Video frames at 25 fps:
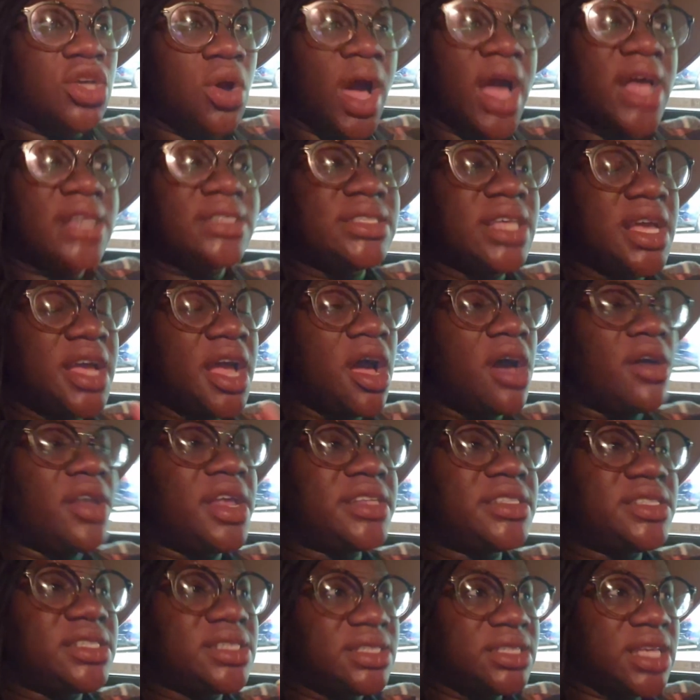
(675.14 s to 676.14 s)
I say all
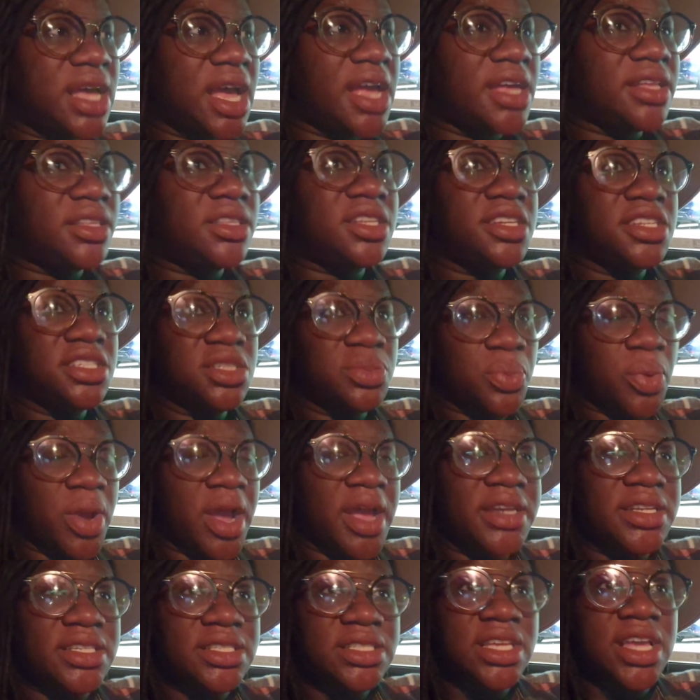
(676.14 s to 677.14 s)
that to say this
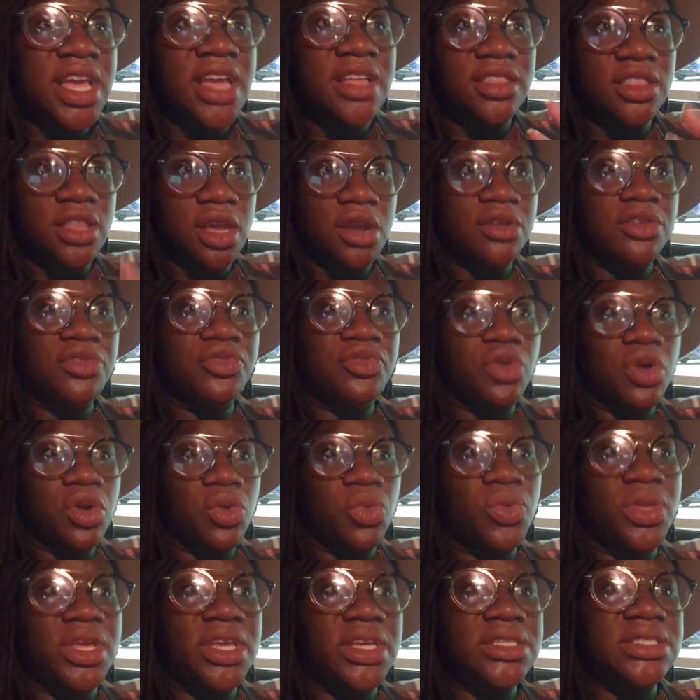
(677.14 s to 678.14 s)
pregnancy at 34
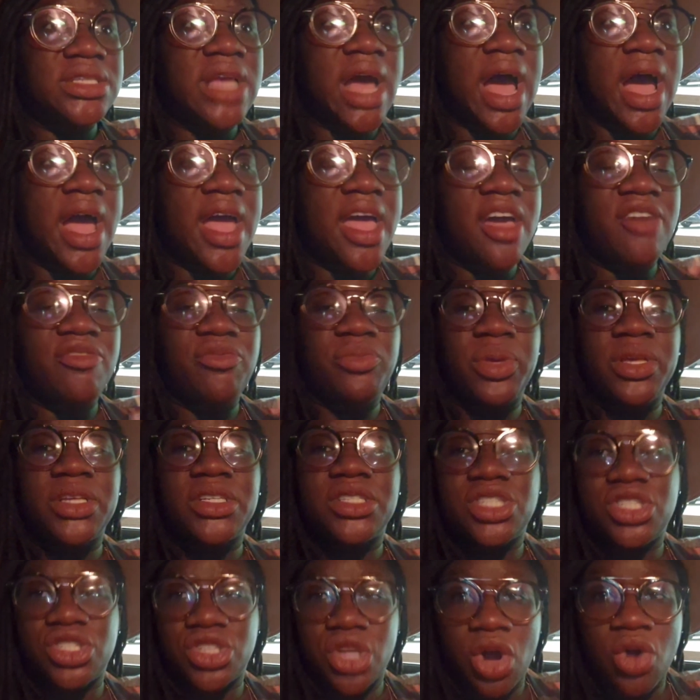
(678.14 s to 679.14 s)
weeks, I have been
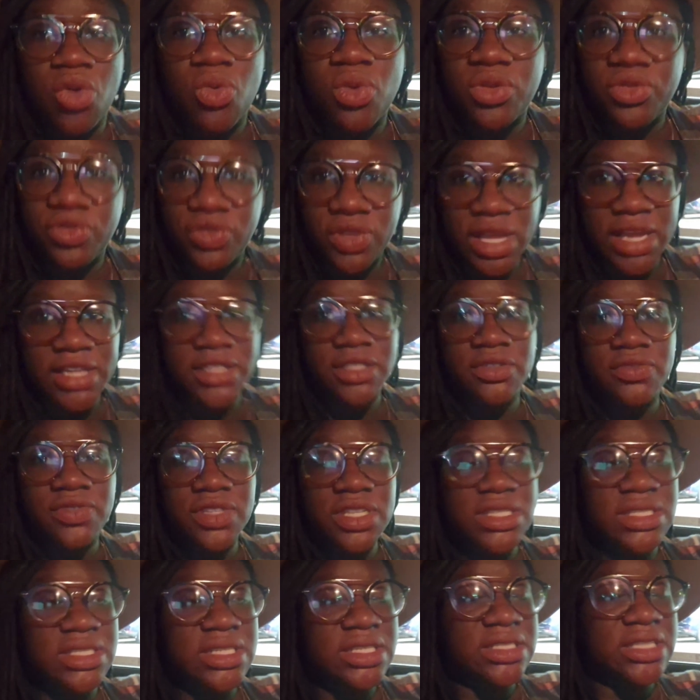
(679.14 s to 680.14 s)
so reflective
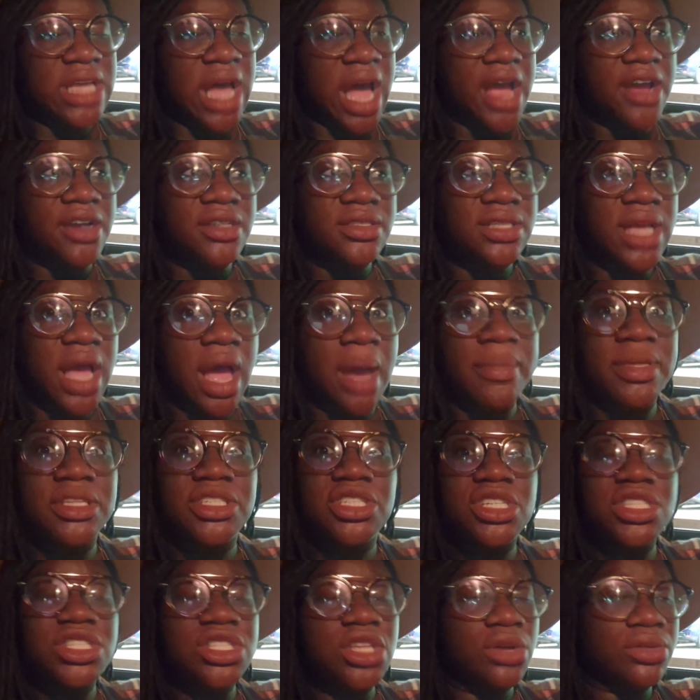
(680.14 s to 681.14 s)
this entire time and
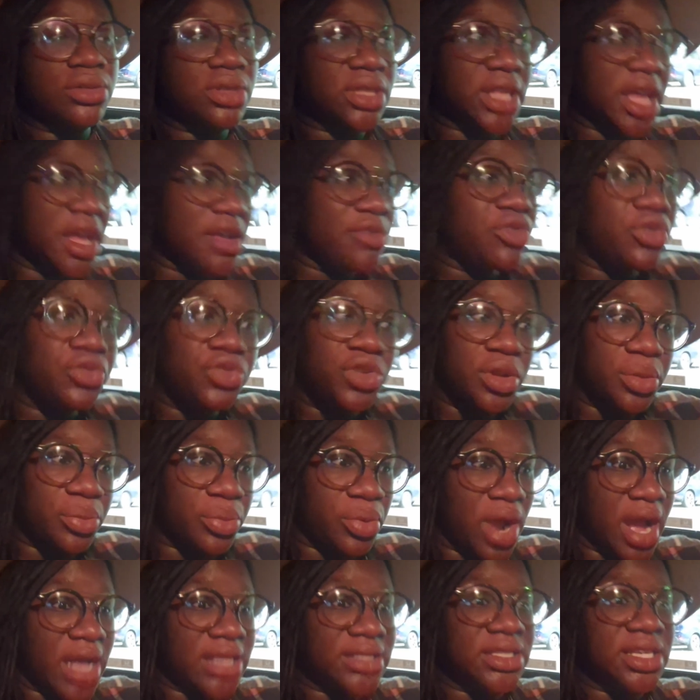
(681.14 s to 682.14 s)
just so thankful for the
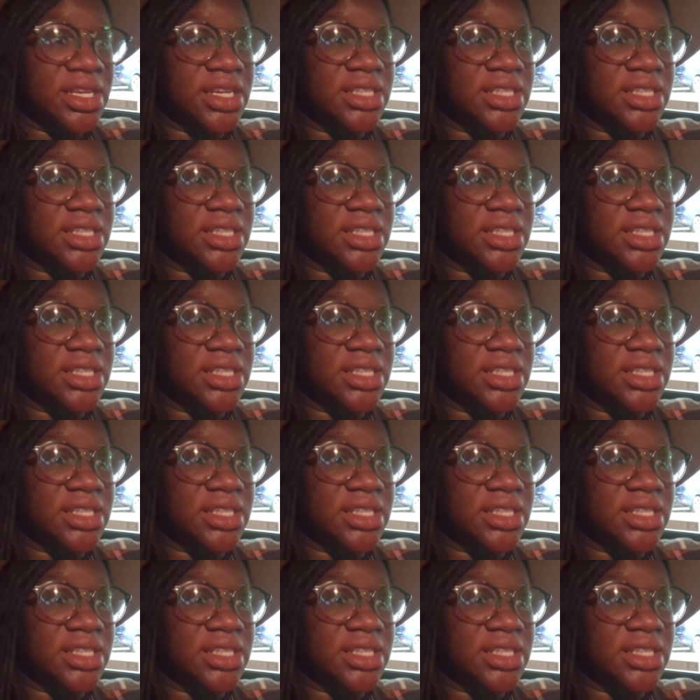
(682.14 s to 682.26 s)
process.